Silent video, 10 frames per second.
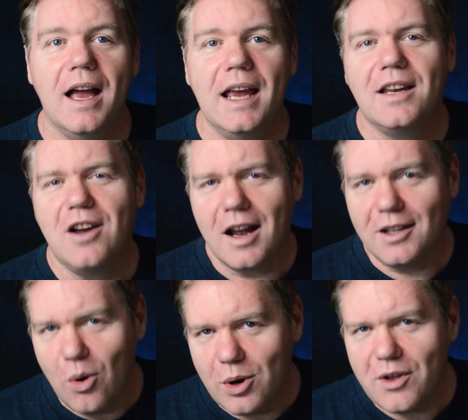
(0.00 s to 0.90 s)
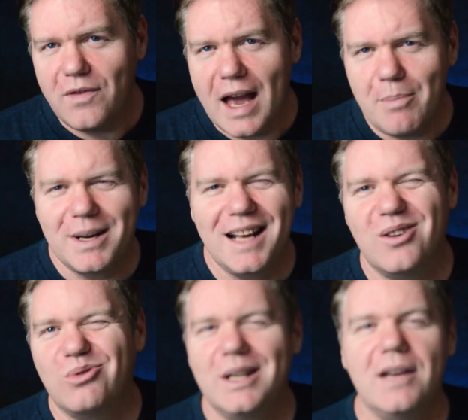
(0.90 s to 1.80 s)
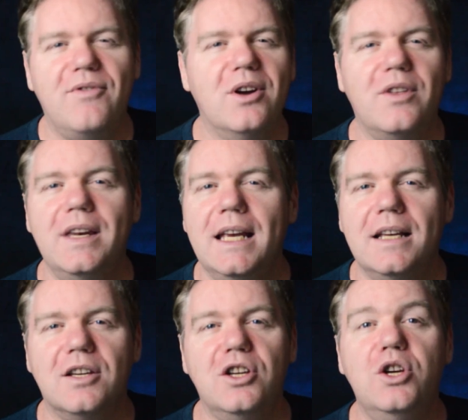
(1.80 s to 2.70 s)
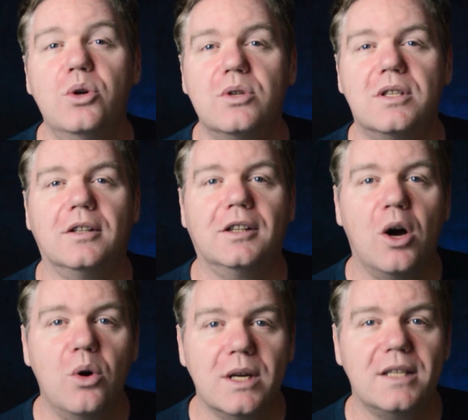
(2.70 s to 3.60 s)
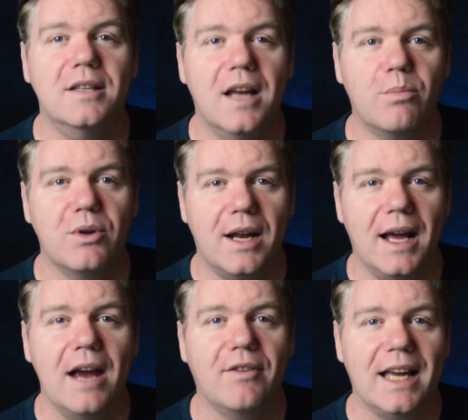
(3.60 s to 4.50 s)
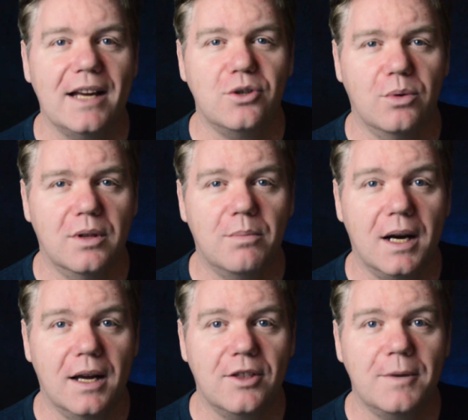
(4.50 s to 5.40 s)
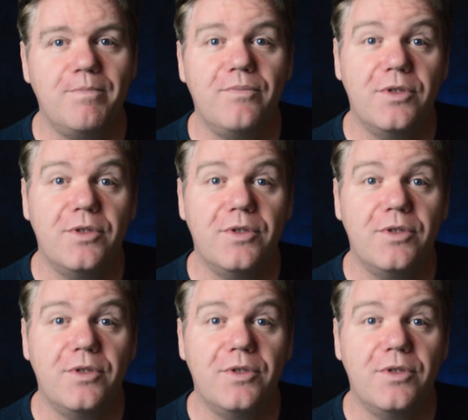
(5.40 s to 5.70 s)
It got lower than that, but I don't really feel the need to use the lowest number that I ever get to in the month.